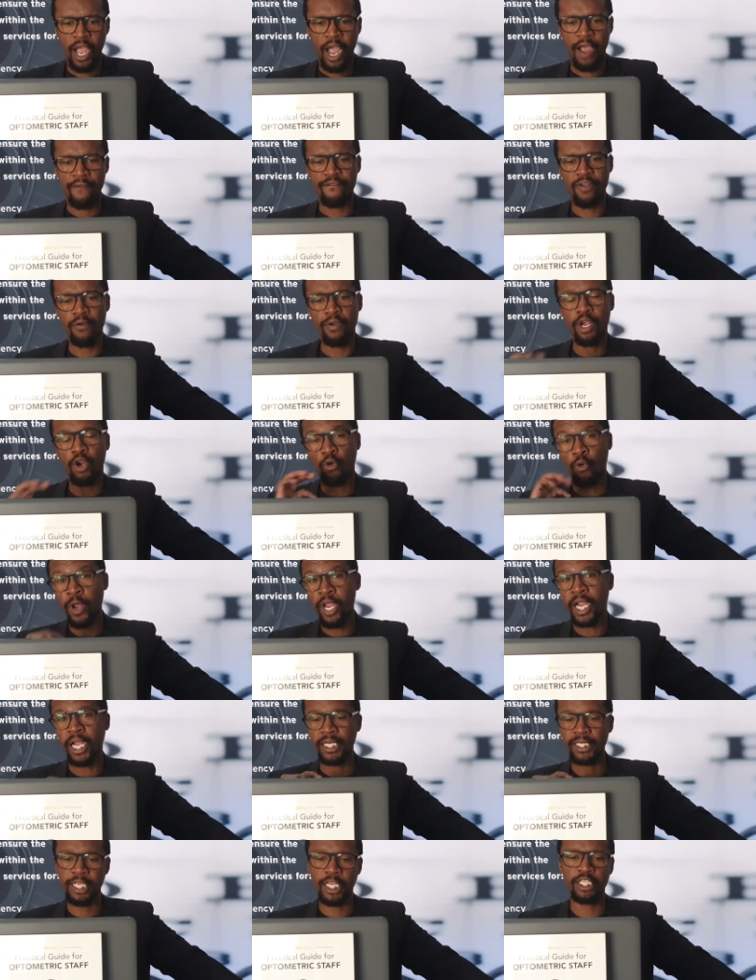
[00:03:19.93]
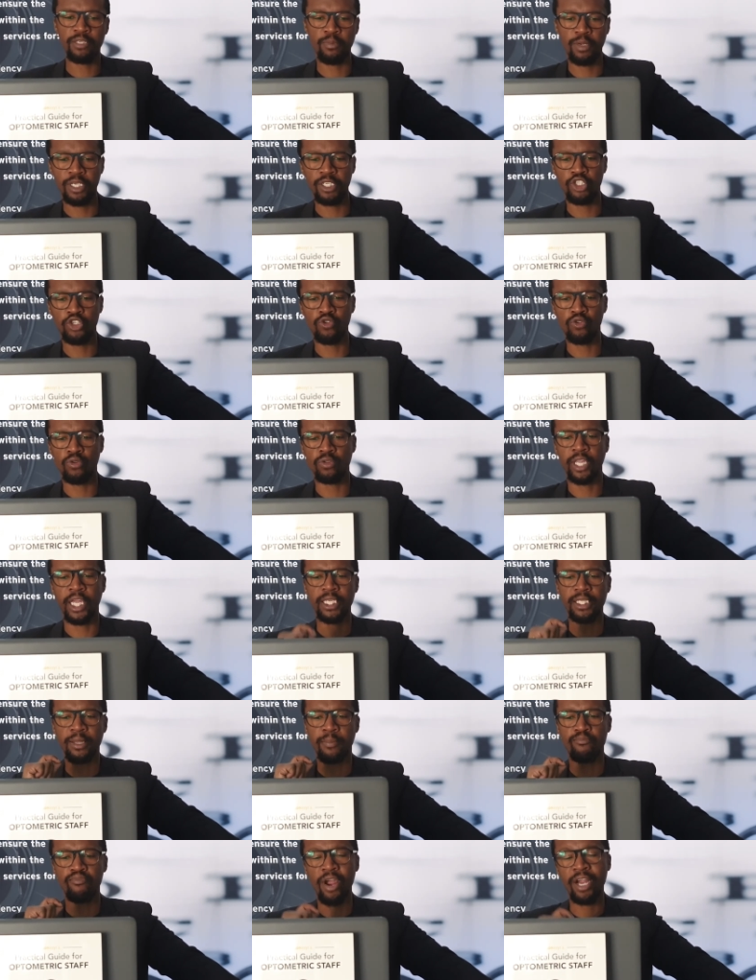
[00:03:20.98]
a very quick assessment tool that
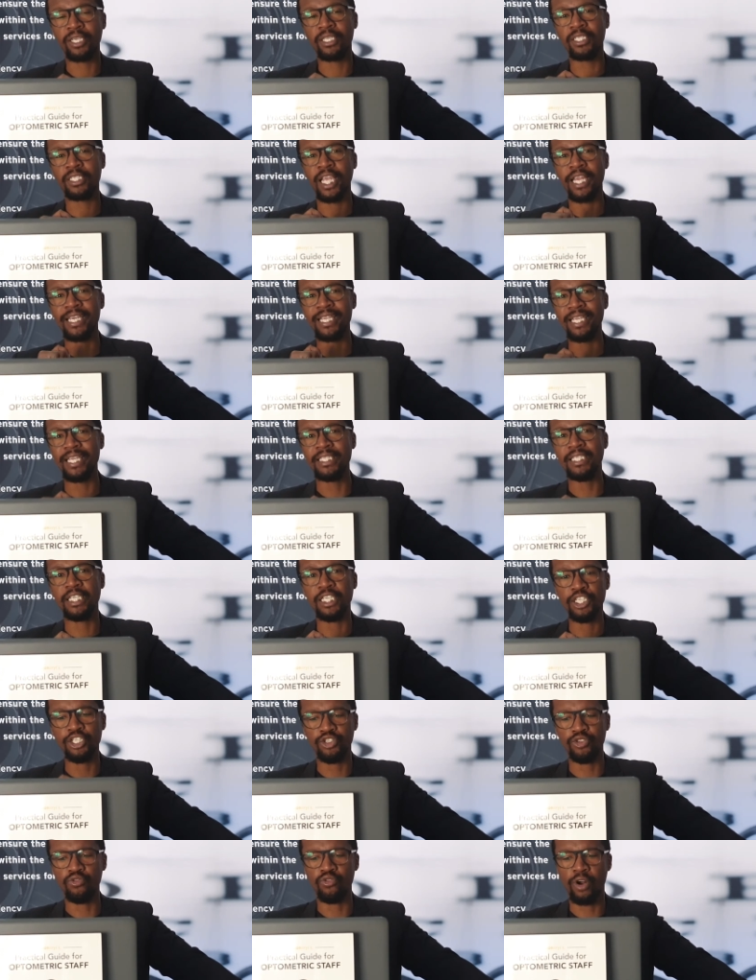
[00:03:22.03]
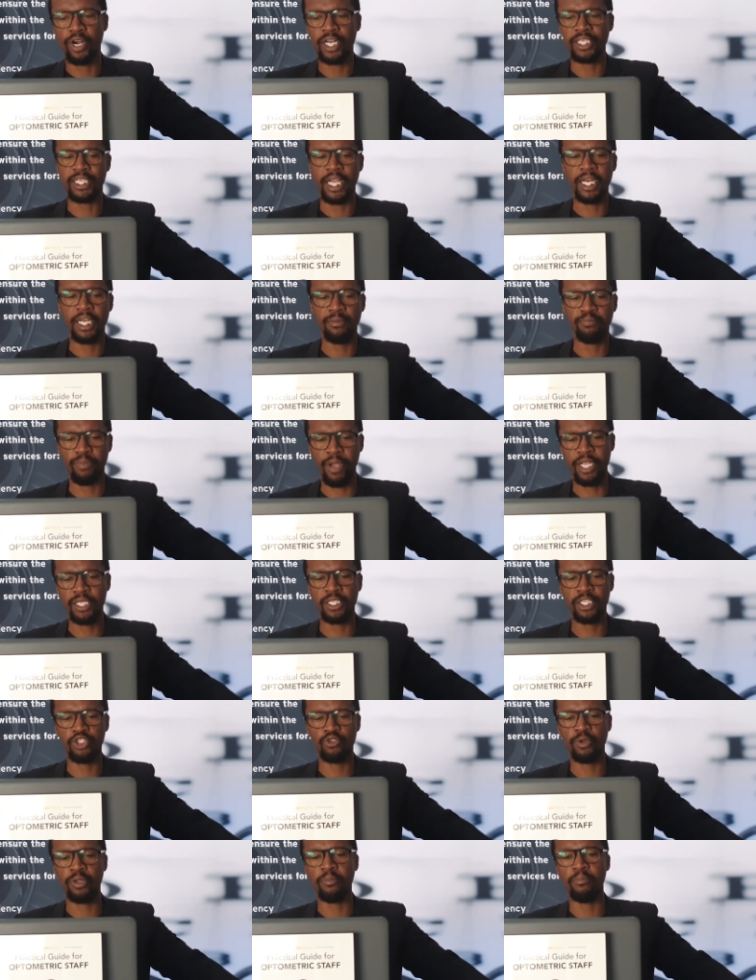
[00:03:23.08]
the practice can easily do on a daily
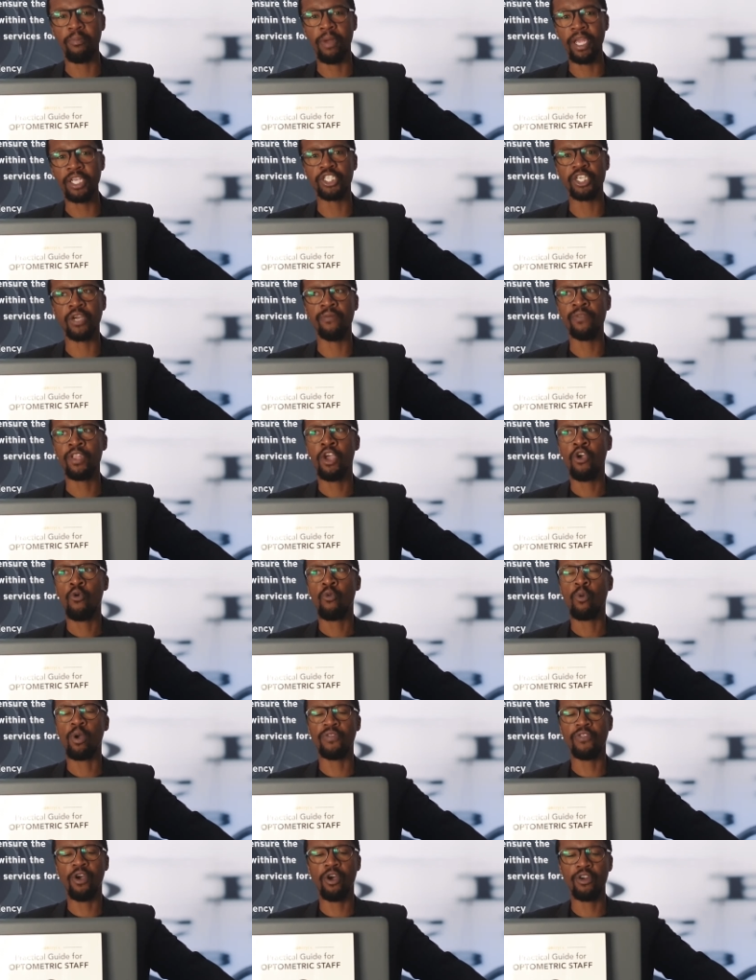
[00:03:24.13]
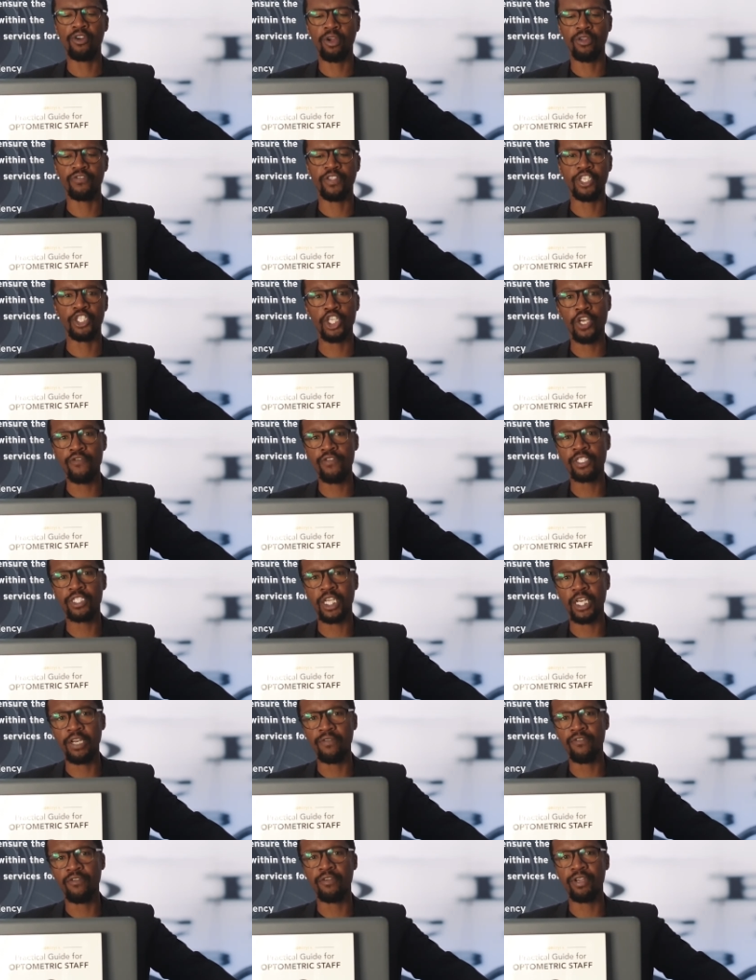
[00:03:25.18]
basis to measure whether or not the service
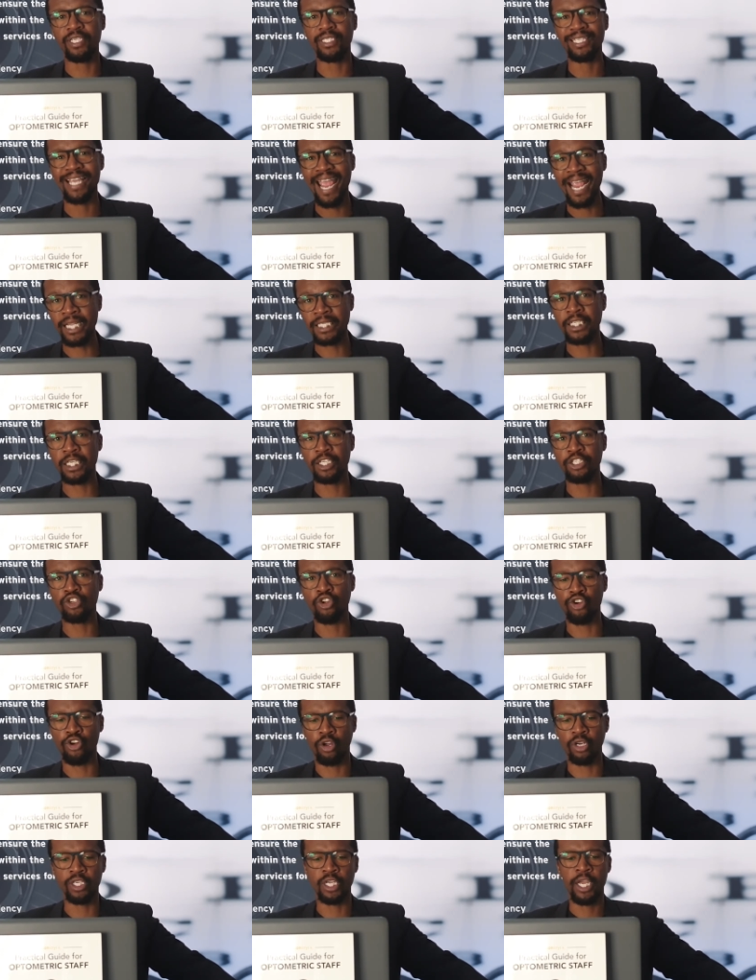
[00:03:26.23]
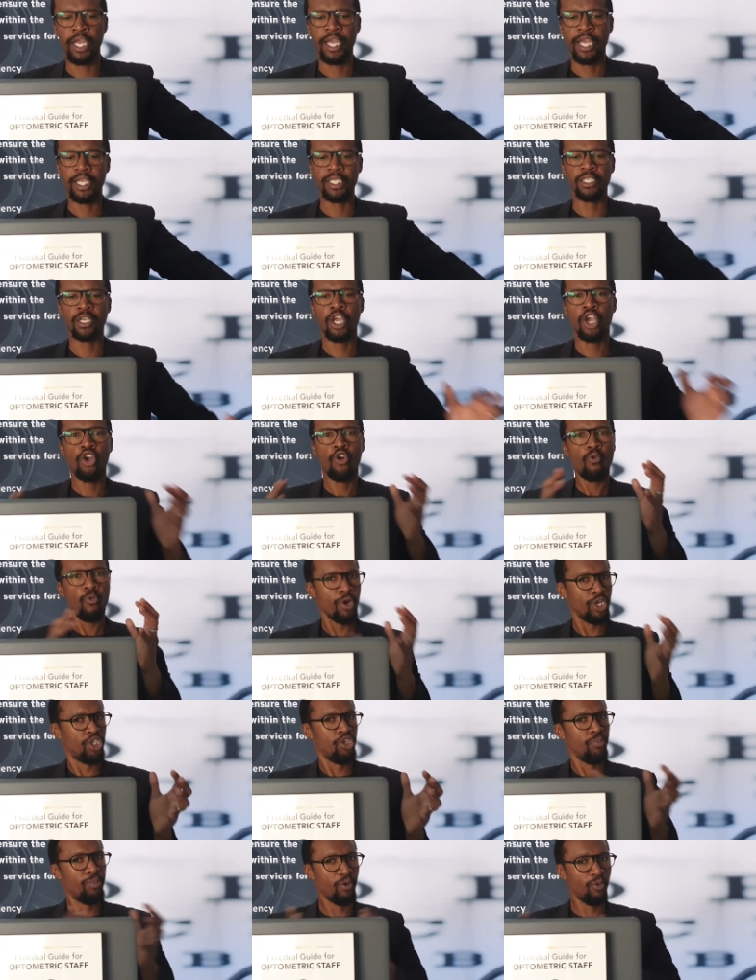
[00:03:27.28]
delivery is excellent or not is
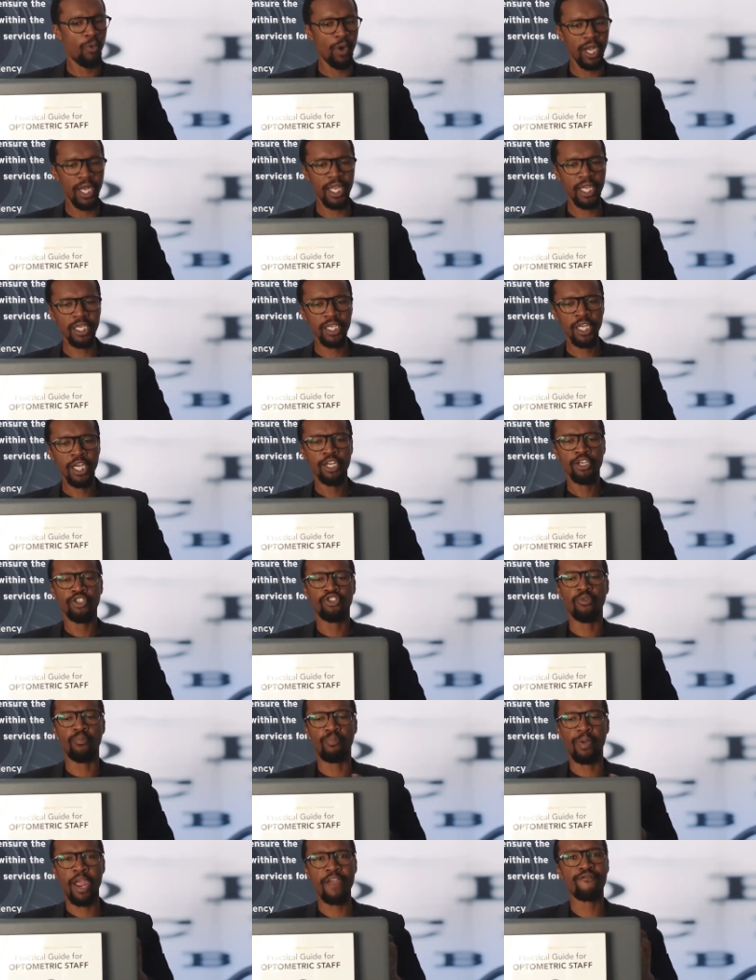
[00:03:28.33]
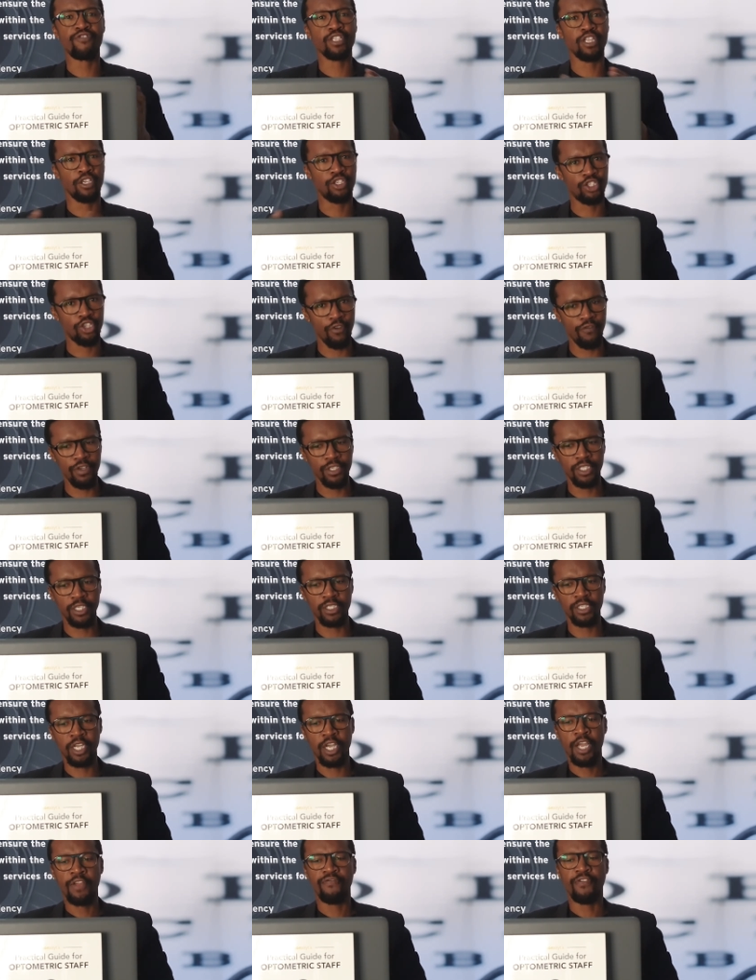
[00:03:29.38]
would you be willing to pay for the
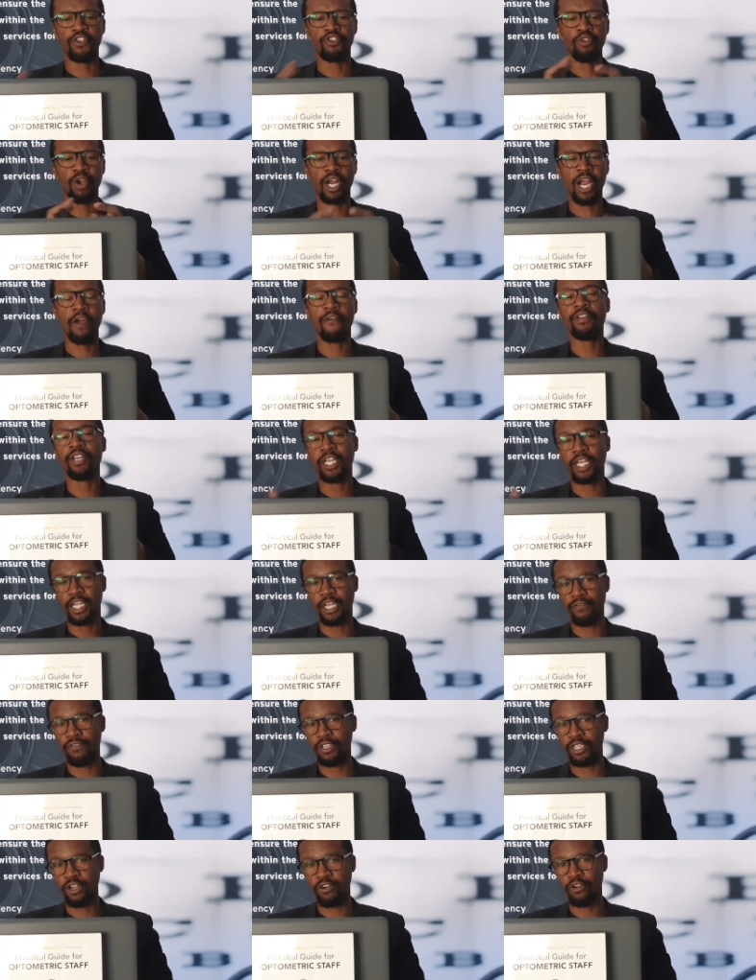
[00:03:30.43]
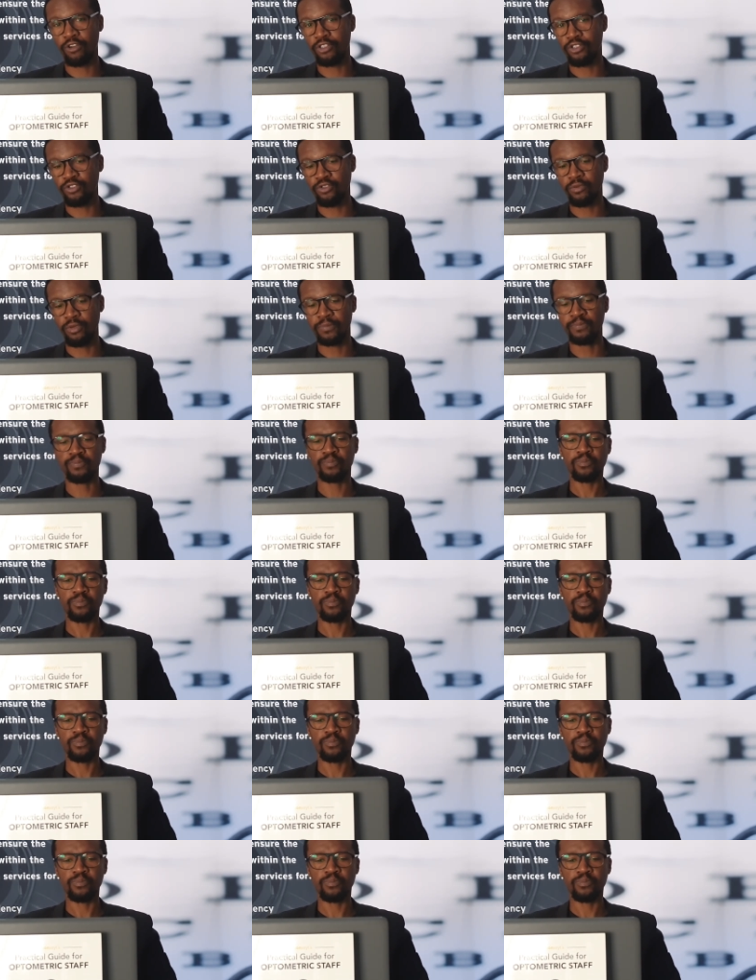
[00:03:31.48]
services that you are currently giving the consumer?